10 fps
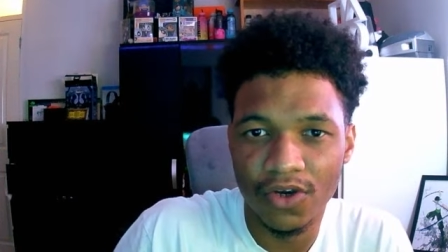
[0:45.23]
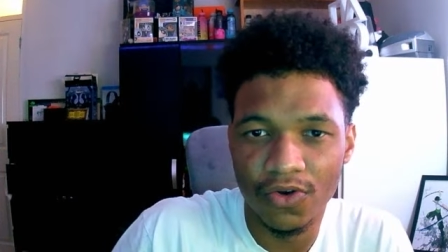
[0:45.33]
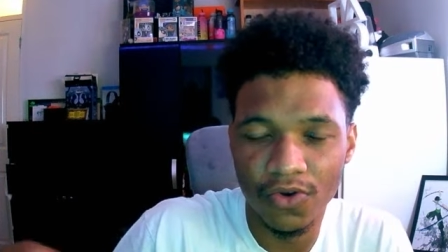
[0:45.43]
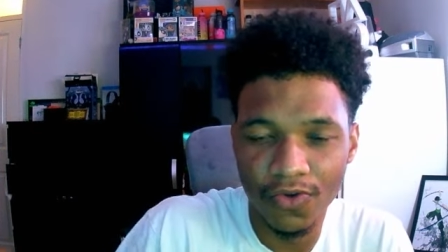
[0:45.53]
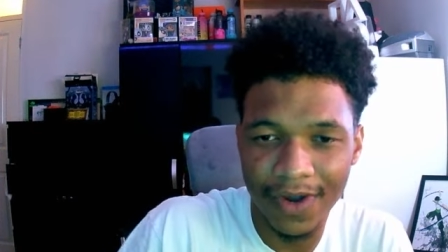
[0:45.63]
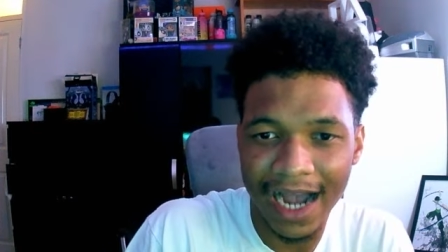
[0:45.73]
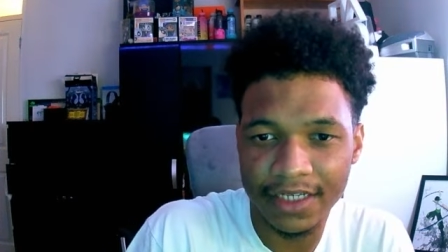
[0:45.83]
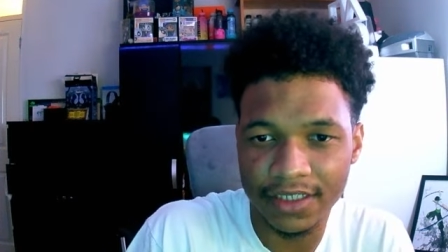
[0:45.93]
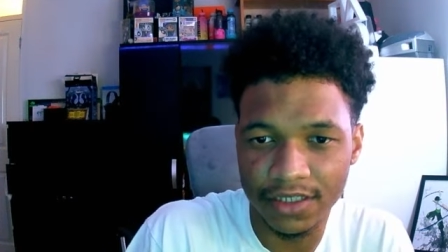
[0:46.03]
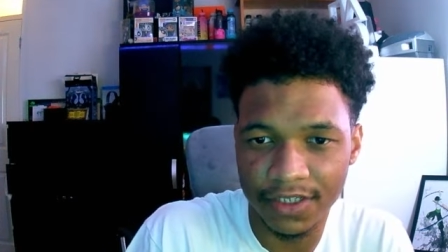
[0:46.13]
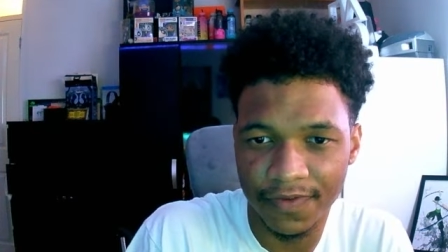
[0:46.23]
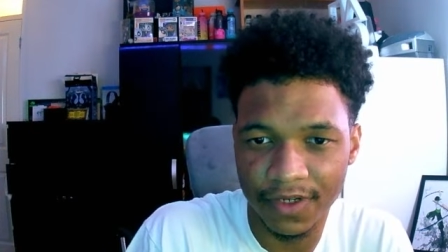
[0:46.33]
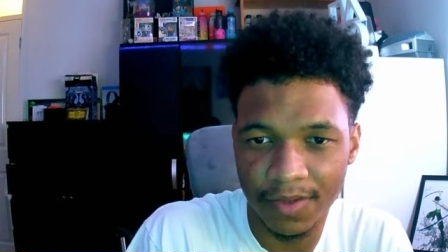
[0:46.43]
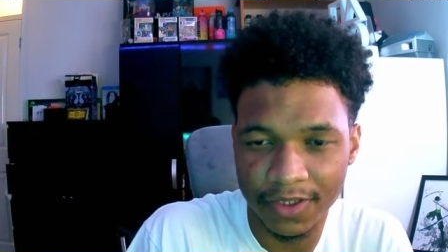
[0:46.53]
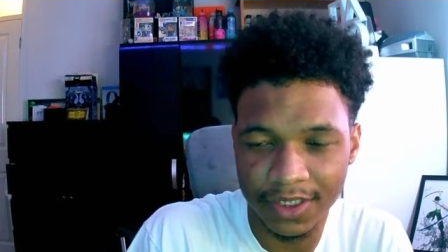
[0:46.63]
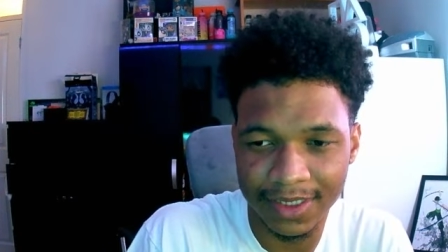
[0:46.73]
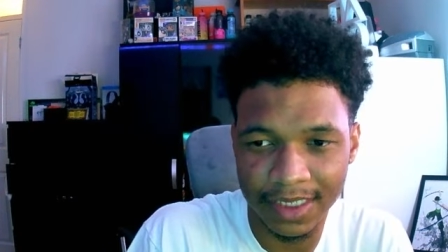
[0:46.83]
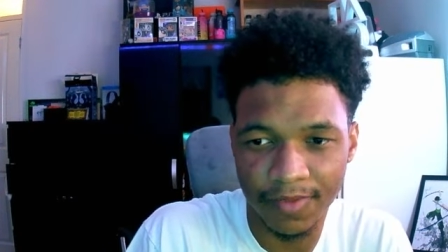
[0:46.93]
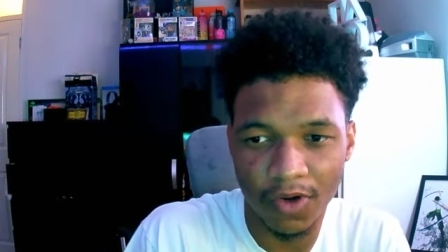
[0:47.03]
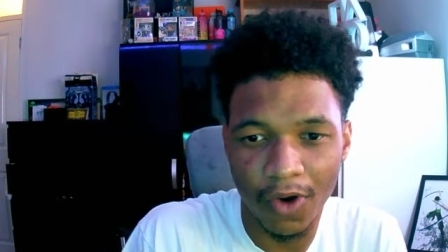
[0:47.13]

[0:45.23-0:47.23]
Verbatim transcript: who actually does Fortnite montages anymore.